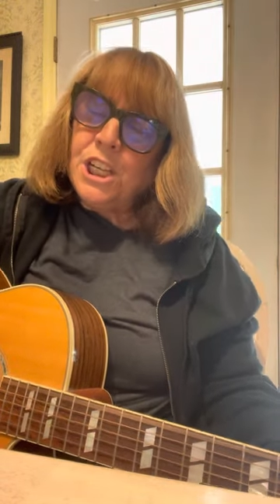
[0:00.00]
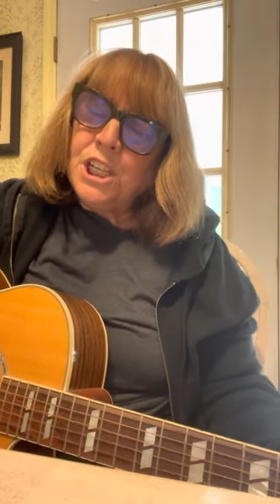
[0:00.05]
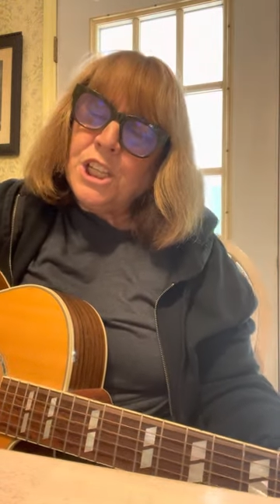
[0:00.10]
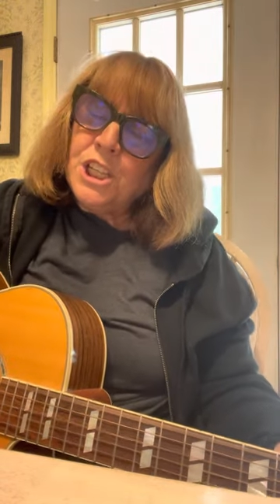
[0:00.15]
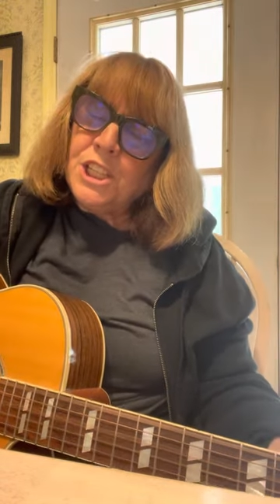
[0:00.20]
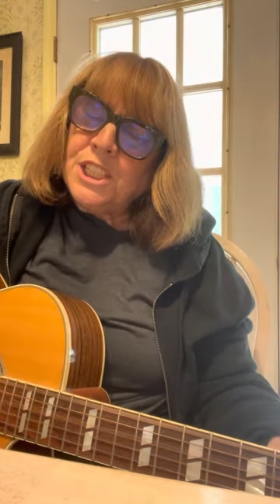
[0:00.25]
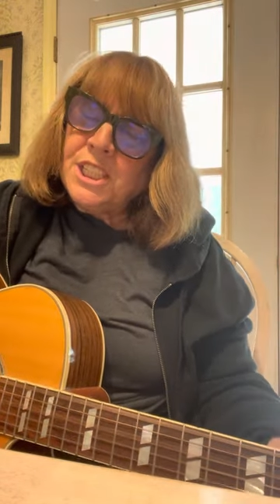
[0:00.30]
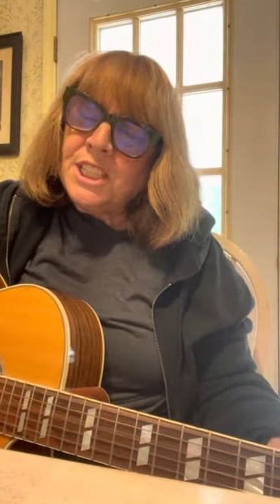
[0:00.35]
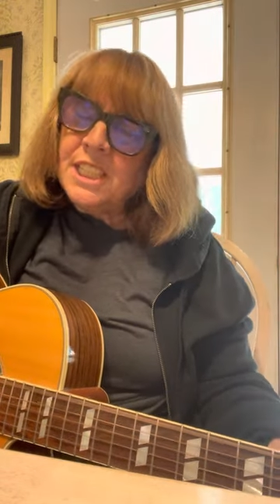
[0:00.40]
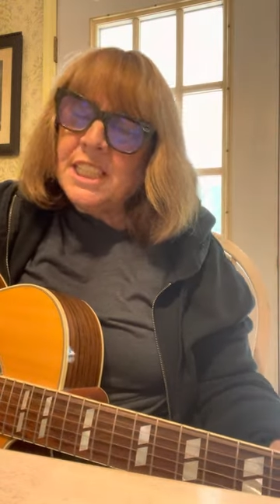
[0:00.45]

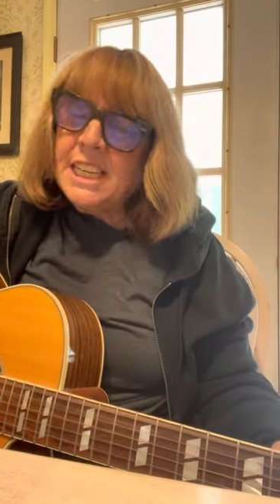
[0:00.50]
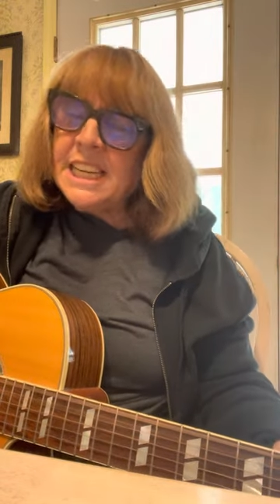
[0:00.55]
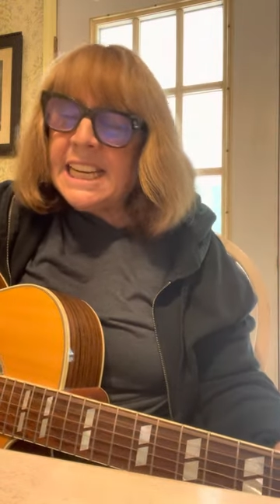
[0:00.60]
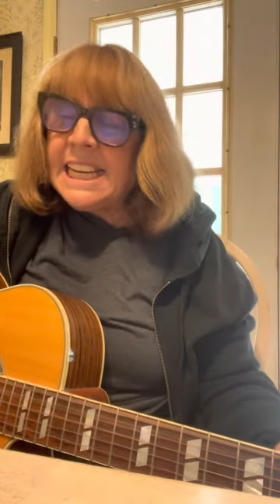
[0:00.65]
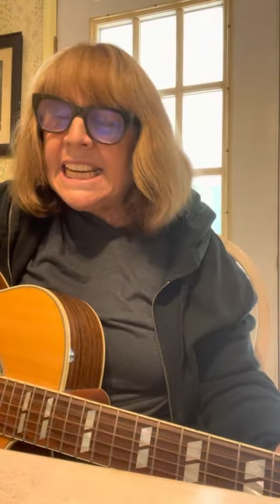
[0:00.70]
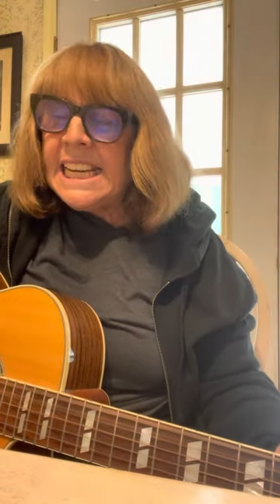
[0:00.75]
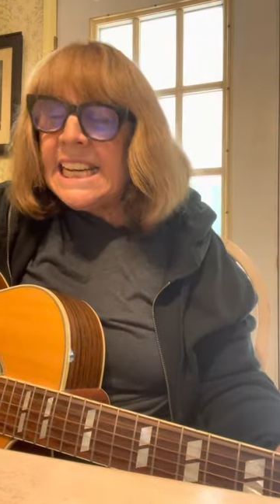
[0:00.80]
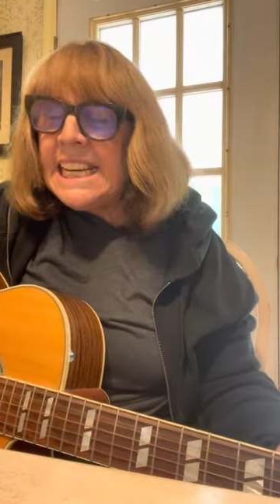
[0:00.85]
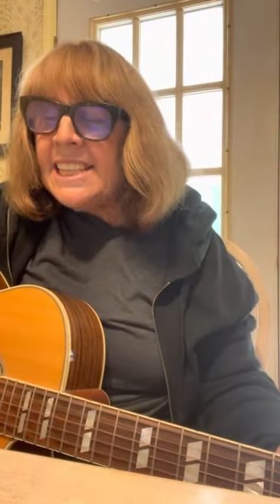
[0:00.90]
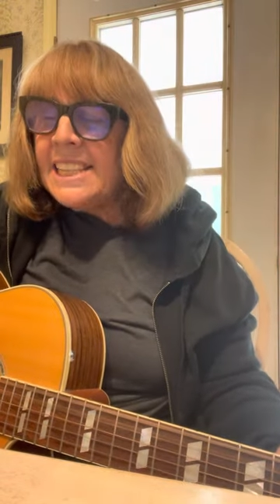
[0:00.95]
You'd
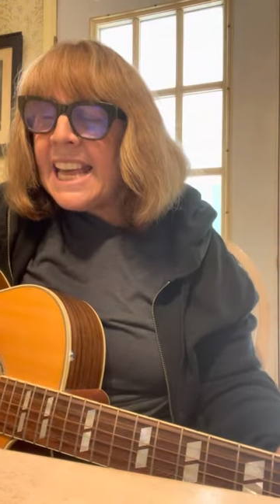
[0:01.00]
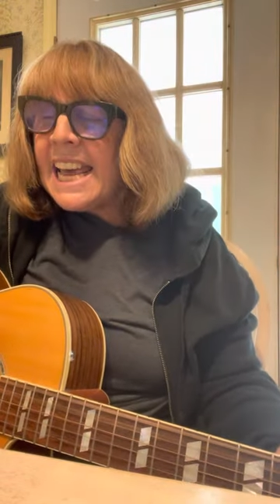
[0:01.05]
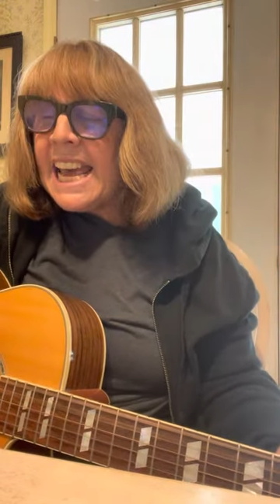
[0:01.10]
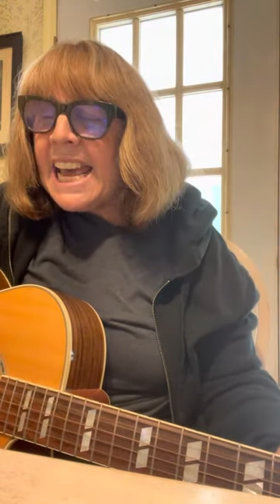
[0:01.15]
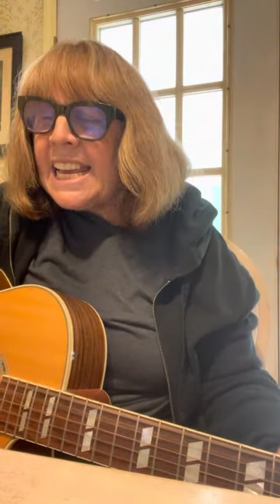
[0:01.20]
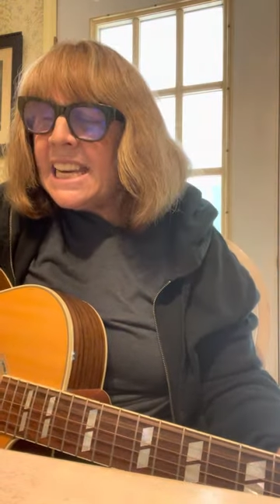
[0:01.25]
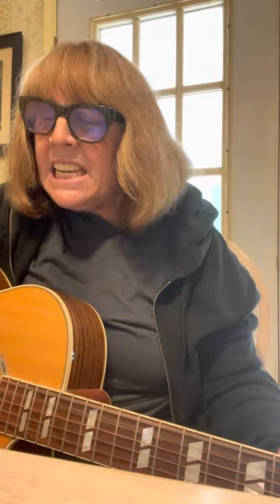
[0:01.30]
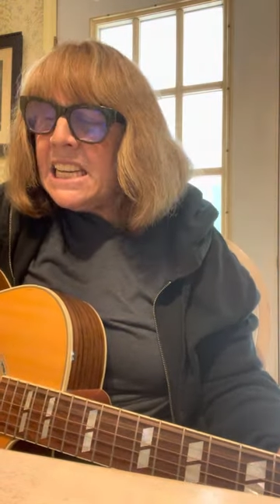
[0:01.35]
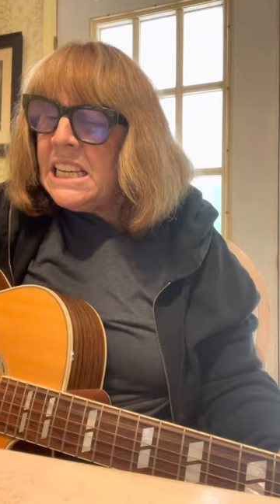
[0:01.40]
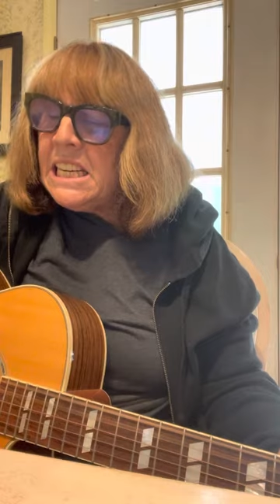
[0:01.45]
see
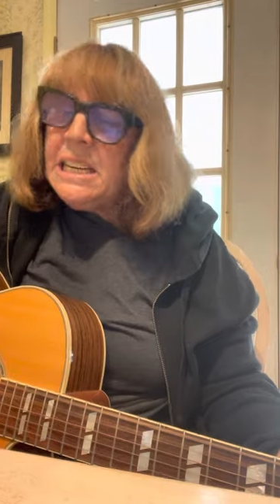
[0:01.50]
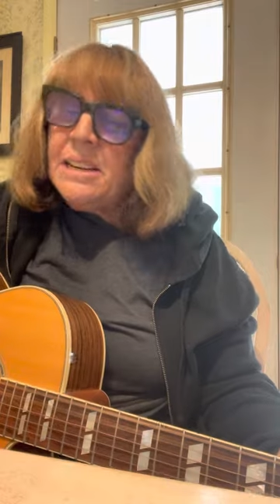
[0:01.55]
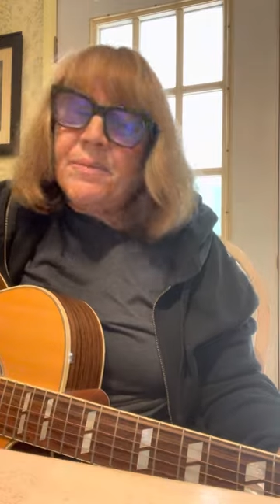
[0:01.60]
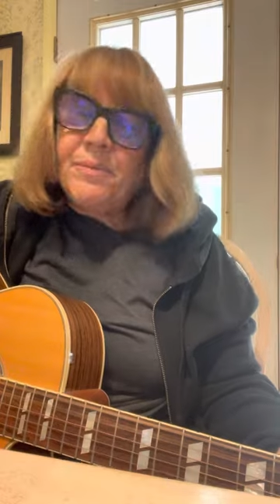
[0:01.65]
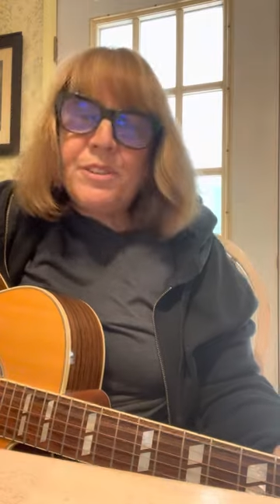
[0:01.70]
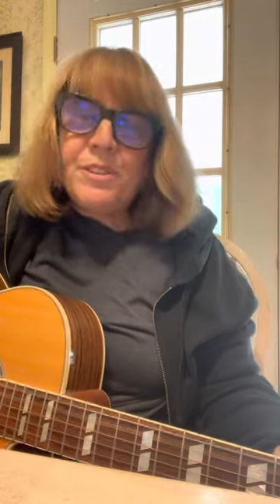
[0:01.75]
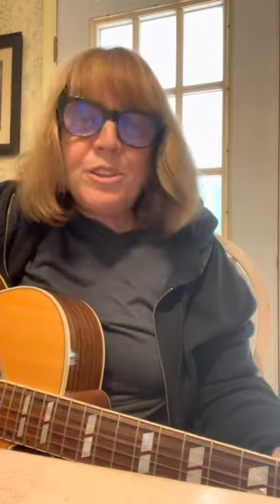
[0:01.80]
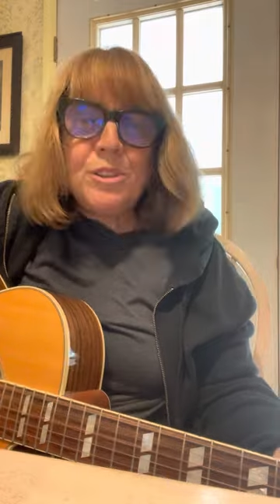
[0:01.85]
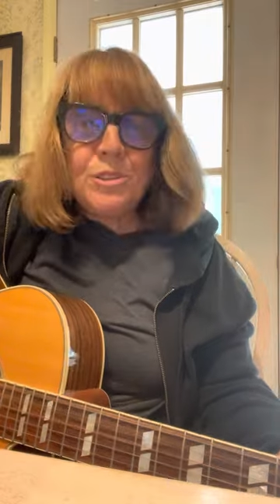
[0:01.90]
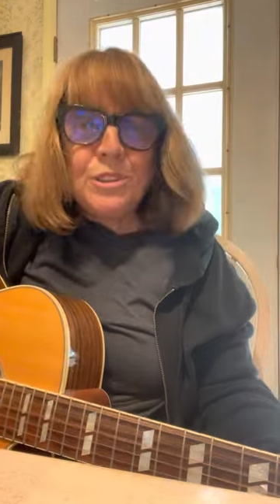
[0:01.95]
that
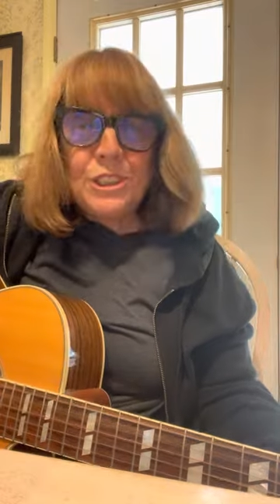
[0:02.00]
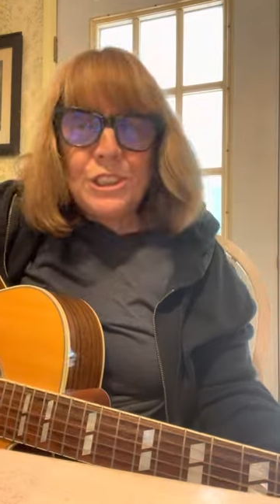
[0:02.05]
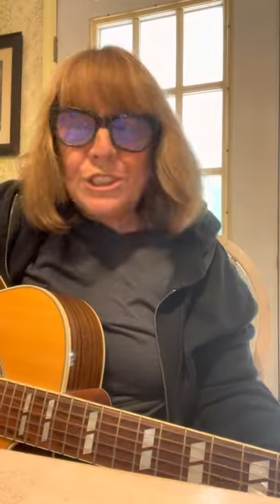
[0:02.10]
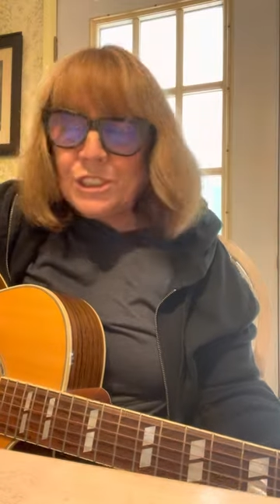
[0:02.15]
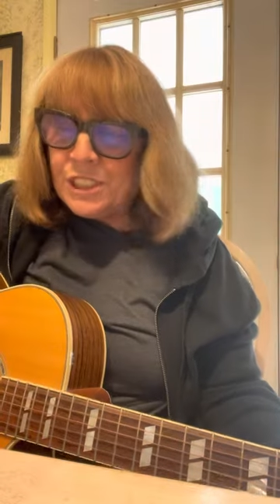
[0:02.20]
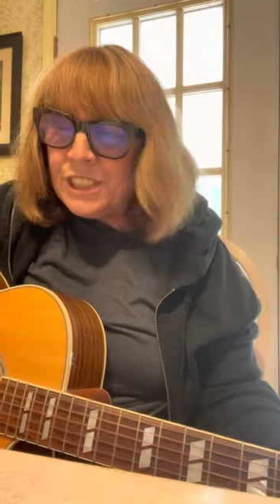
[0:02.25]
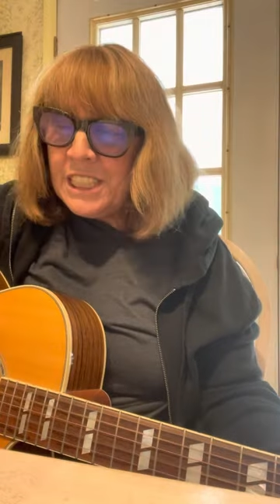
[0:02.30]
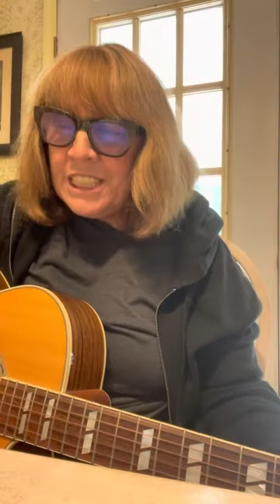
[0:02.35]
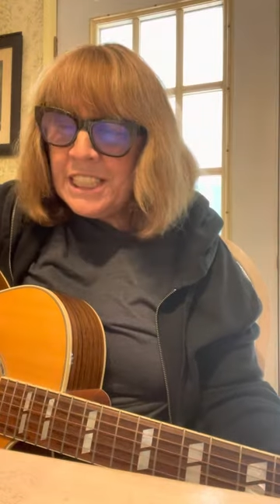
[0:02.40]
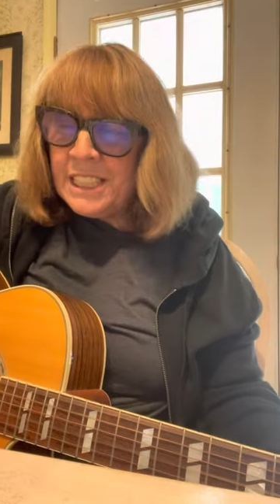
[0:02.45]
if you
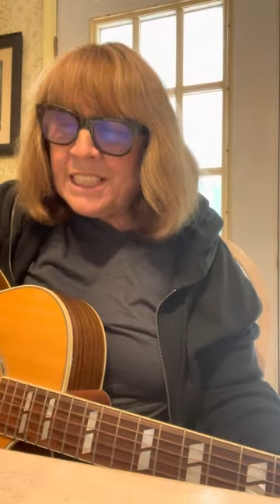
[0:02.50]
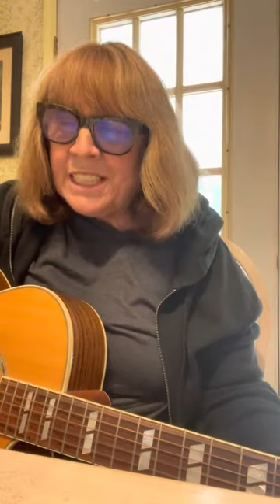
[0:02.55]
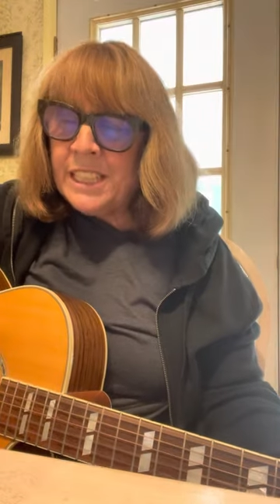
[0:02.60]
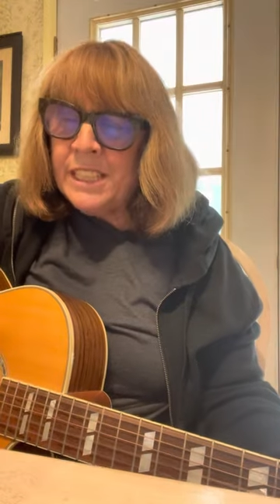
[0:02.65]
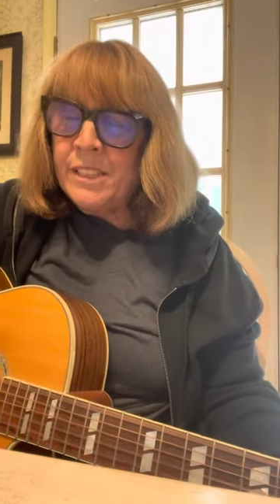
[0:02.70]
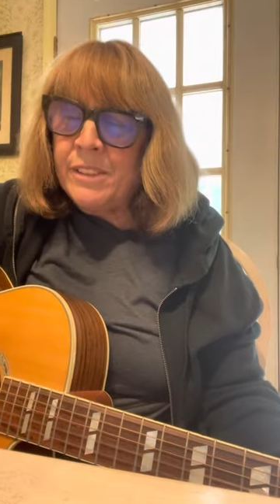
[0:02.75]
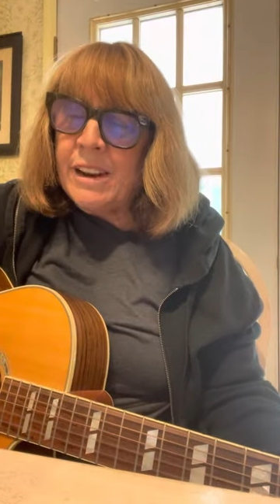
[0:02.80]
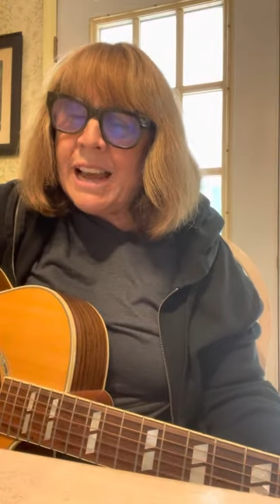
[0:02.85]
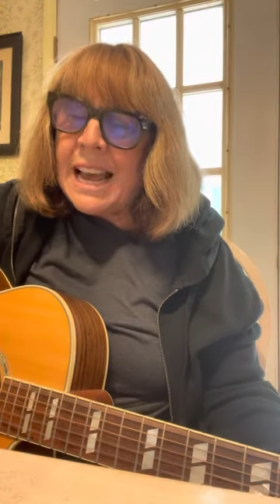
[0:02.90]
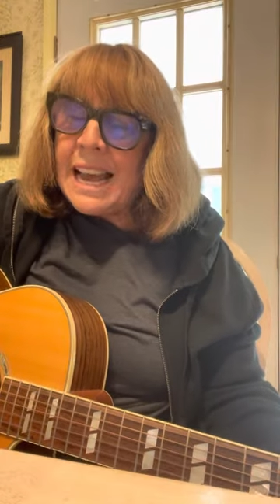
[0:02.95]
looked in
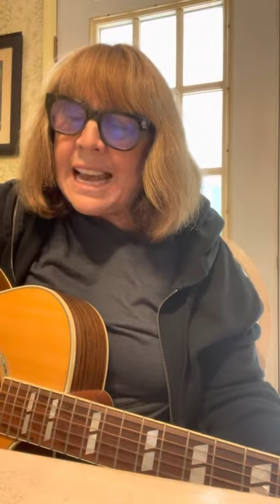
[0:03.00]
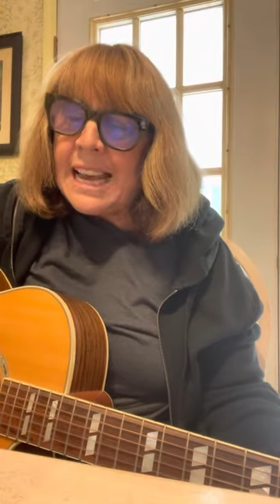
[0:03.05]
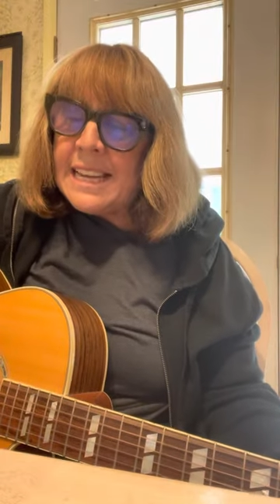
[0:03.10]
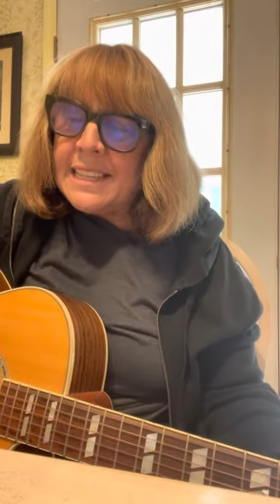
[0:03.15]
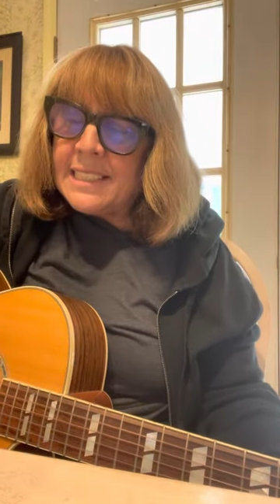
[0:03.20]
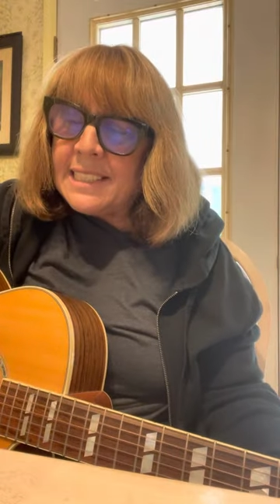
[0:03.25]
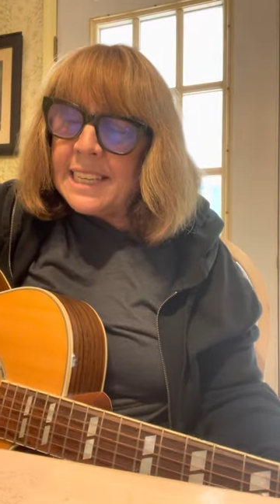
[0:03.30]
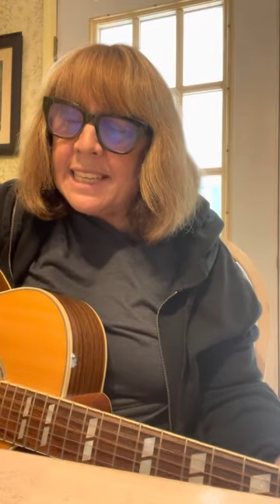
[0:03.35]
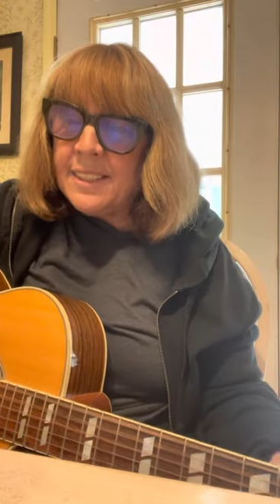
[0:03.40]
their eyes,